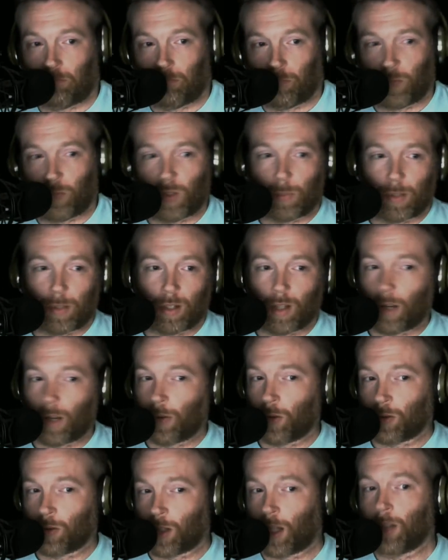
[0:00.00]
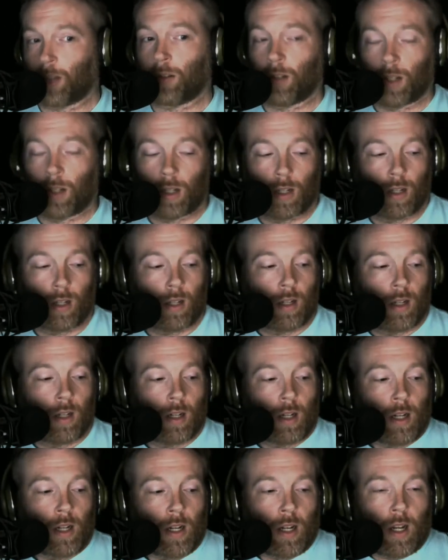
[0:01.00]
something along those lines.
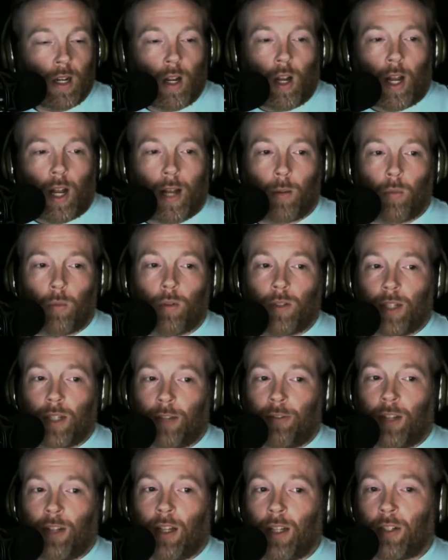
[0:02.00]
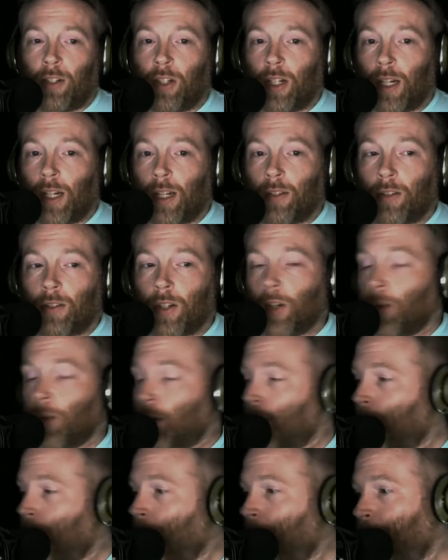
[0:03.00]
And we'll definitely let you guys know
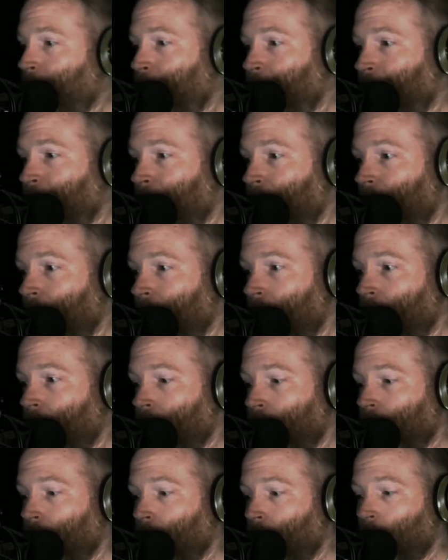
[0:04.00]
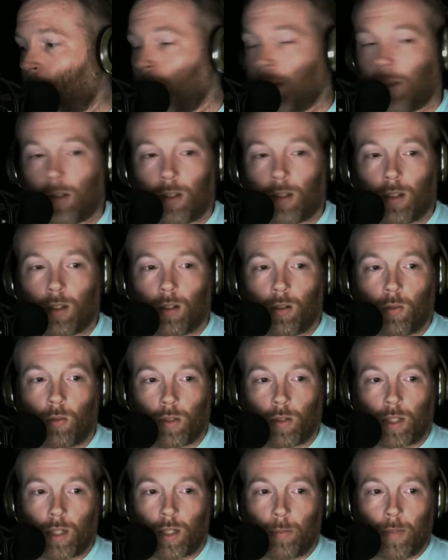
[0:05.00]
kind of
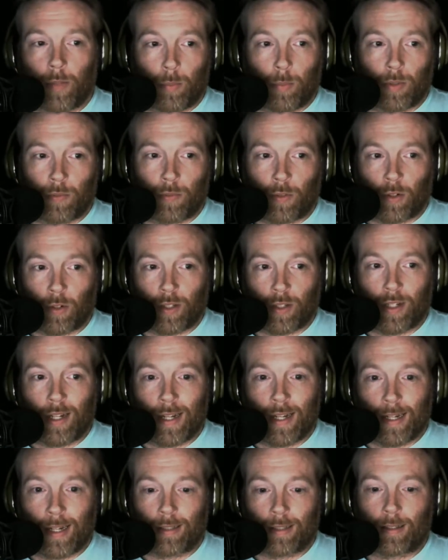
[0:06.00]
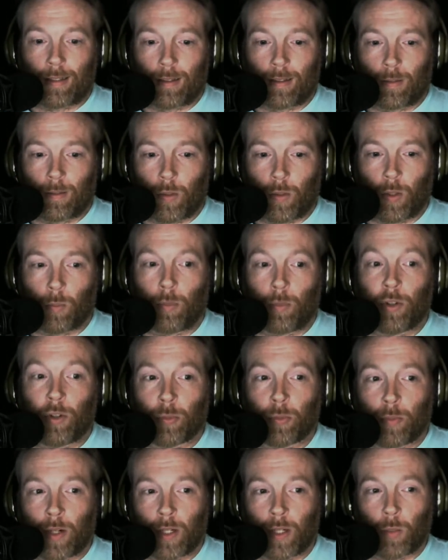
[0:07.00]
what's coming up as far as the next, put
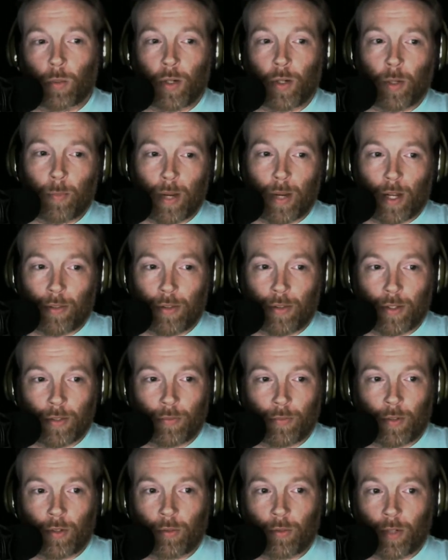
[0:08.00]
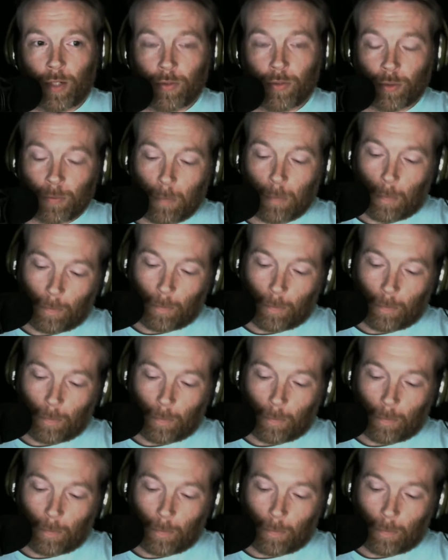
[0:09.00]
your money where your mouth is fundraiser.